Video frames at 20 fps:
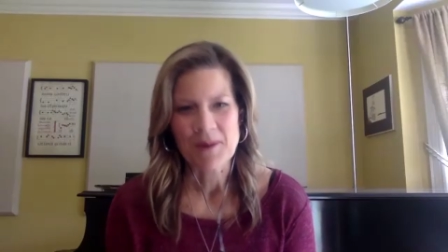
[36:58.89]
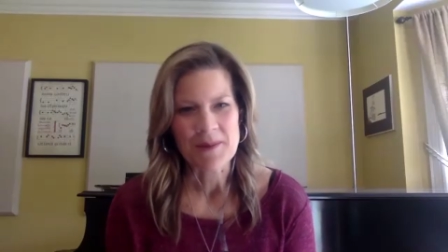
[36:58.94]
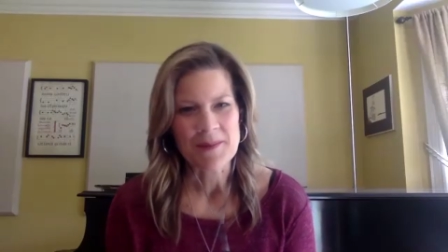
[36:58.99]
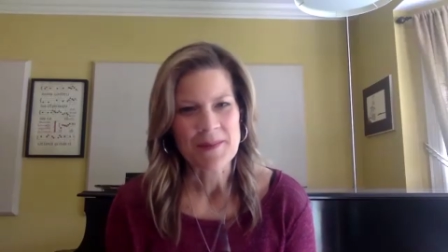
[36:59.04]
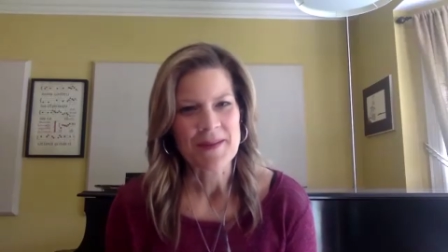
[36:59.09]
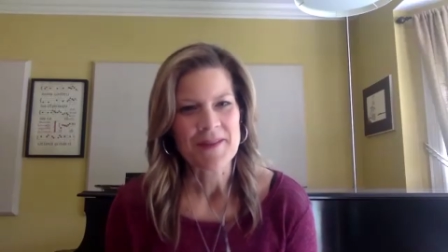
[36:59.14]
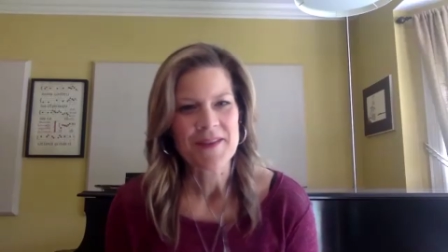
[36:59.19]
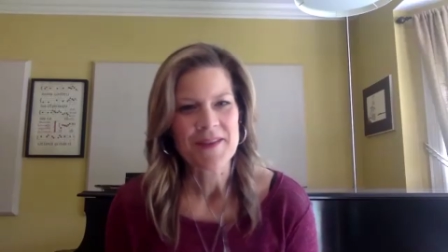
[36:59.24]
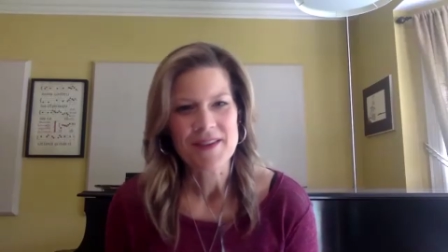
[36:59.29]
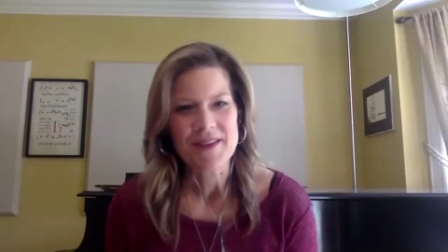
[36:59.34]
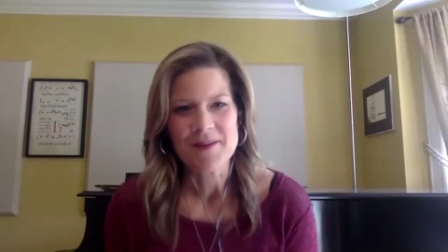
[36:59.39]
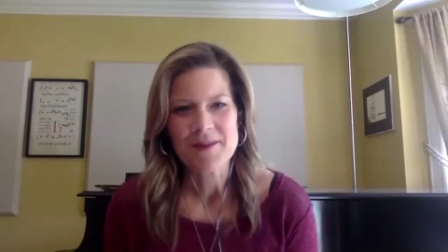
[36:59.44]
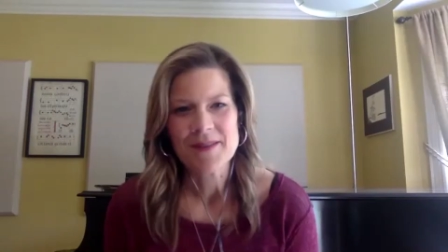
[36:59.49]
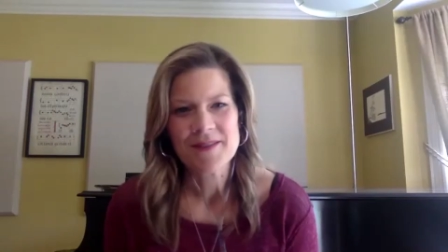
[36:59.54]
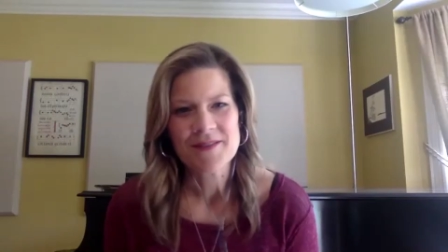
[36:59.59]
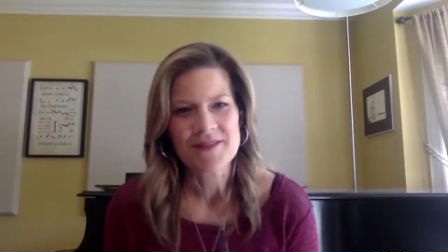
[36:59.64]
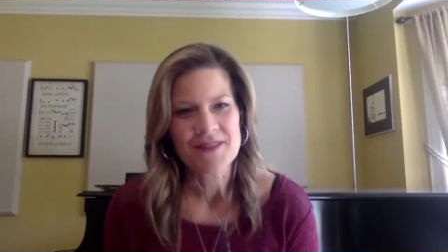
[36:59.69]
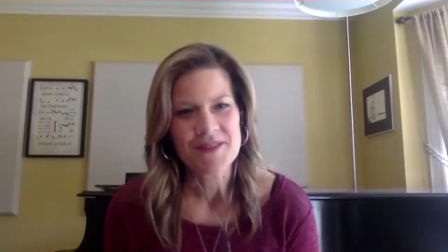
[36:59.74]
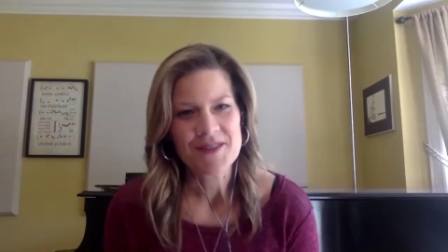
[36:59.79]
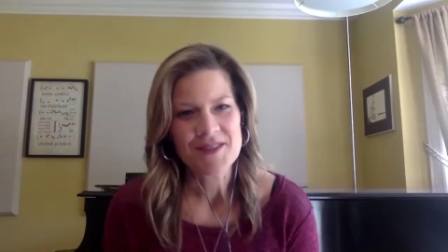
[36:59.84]
about you in the
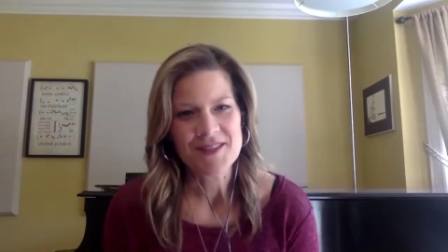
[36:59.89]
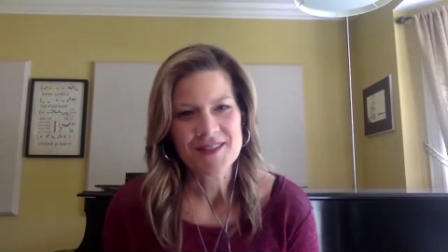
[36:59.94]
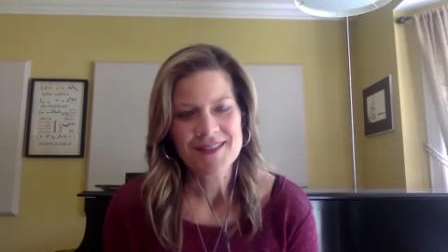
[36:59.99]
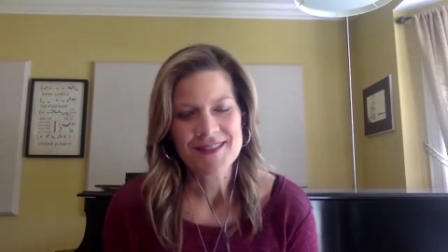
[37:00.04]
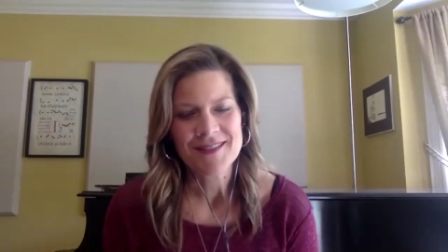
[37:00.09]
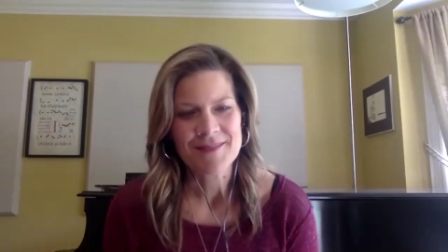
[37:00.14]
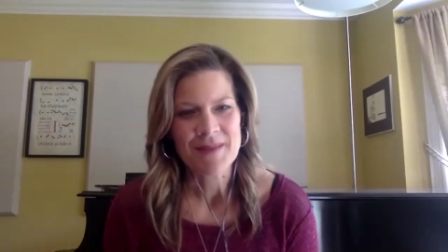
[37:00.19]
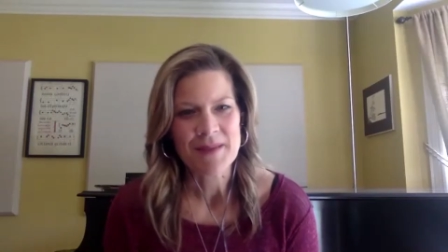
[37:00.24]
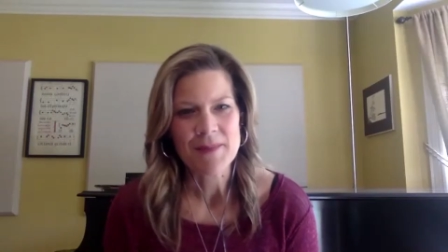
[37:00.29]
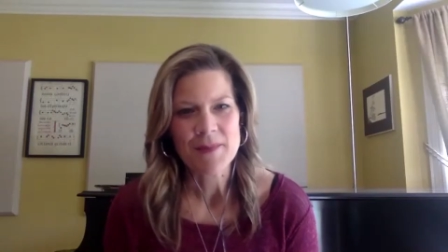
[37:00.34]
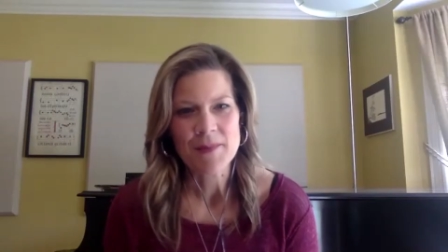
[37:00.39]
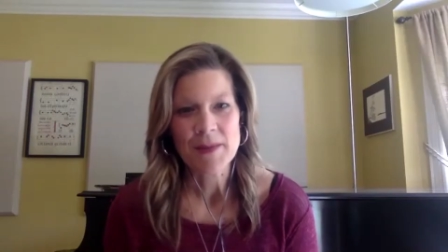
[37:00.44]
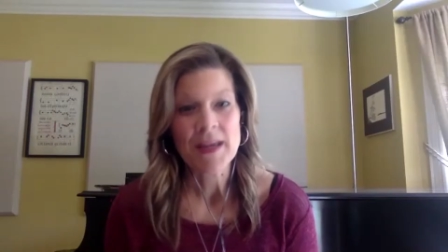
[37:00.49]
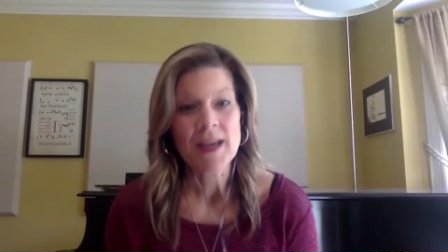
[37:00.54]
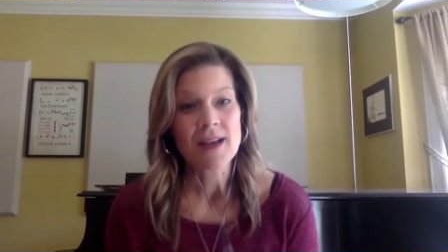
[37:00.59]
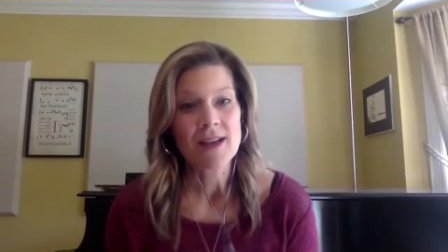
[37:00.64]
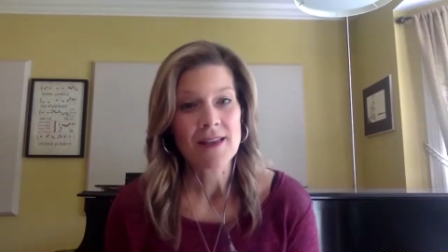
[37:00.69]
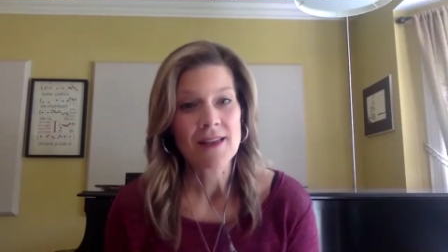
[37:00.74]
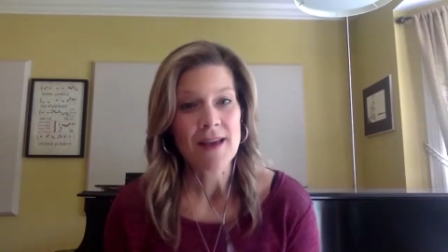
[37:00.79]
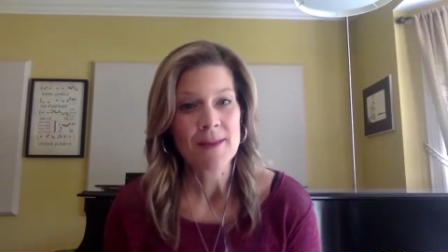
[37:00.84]
future, and maybe we can
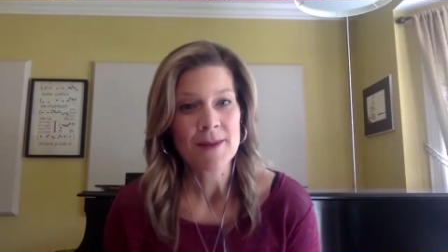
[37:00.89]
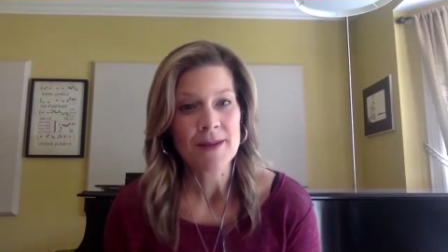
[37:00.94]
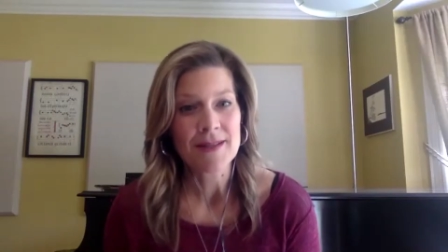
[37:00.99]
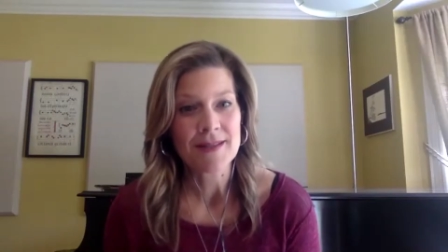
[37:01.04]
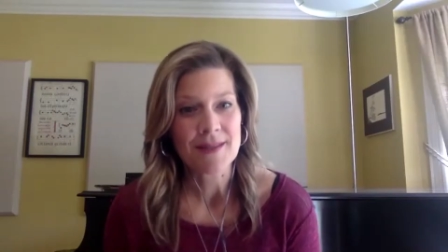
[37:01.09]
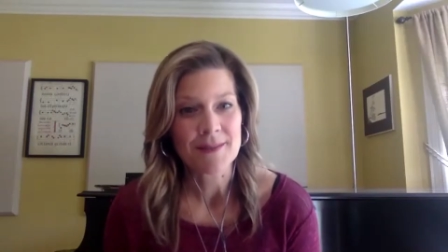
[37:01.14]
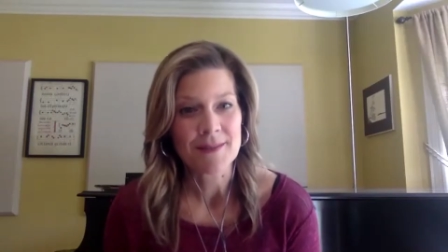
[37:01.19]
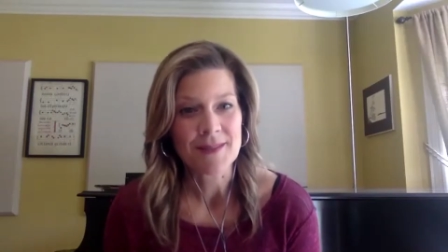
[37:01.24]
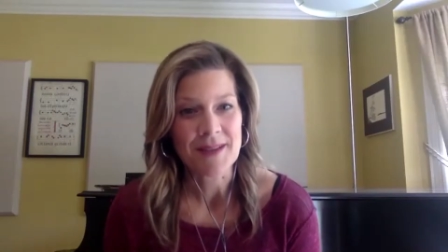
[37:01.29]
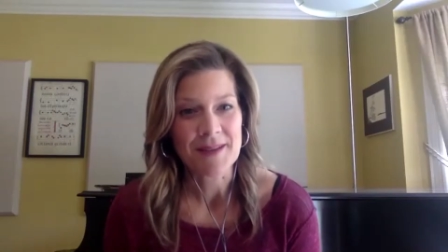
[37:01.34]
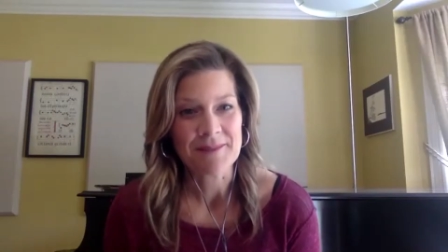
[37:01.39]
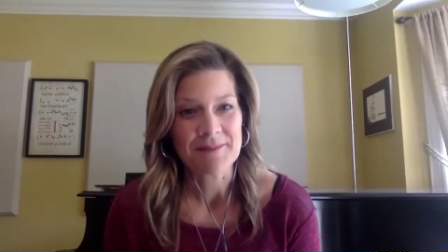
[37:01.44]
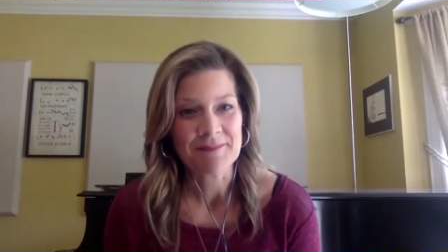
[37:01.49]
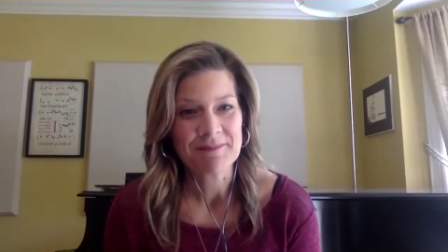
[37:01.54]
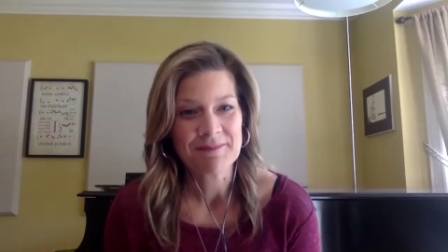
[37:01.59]
collaborate sometime.